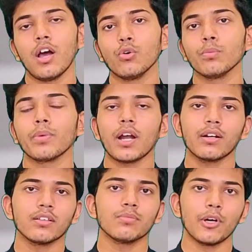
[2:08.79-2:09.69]
how to
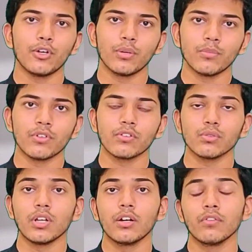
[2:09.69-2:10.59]
practice biochemistry
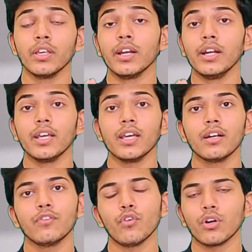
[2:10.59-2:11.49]
so that we retain
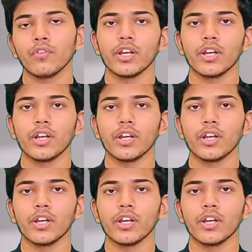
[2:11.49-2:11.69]
it for a